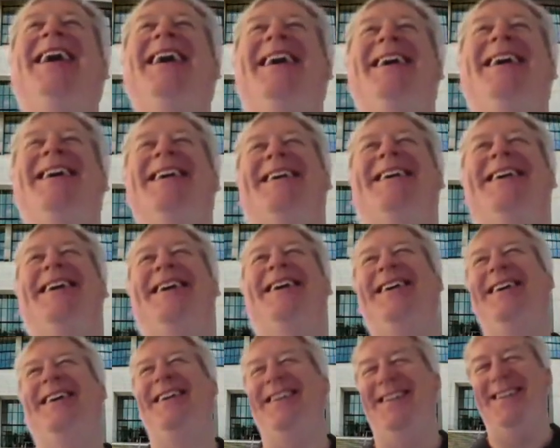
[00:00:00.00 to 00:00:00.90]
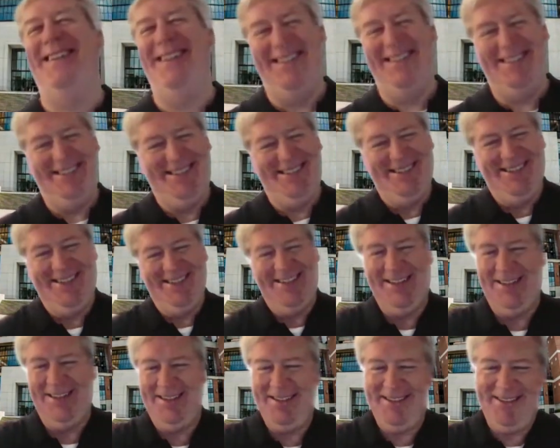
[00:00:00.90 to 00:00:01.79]

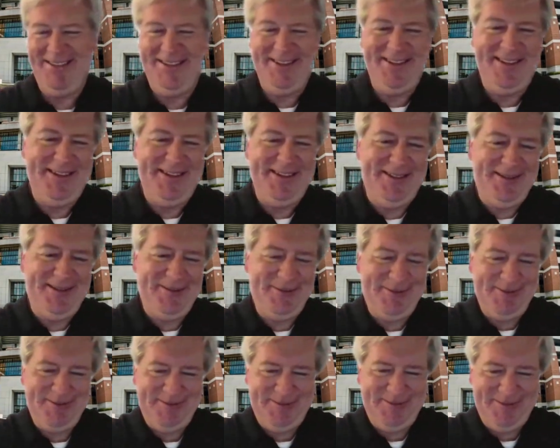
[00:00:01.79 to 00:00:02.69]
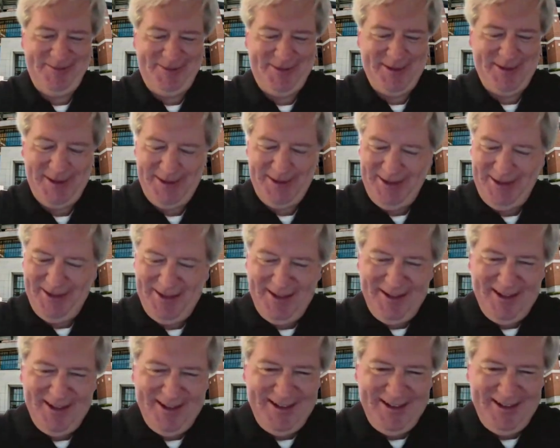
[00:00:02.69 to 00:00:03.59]

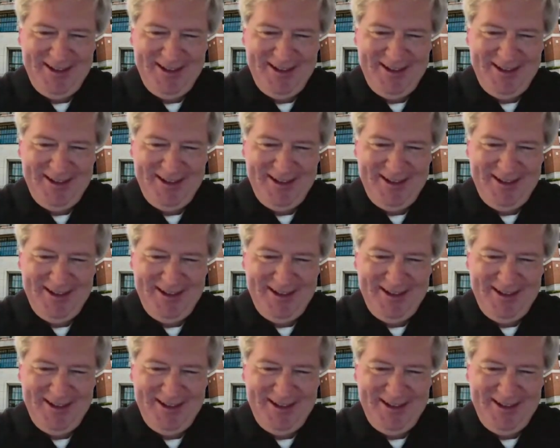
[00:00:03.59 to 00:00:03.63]
The person shown says nothing.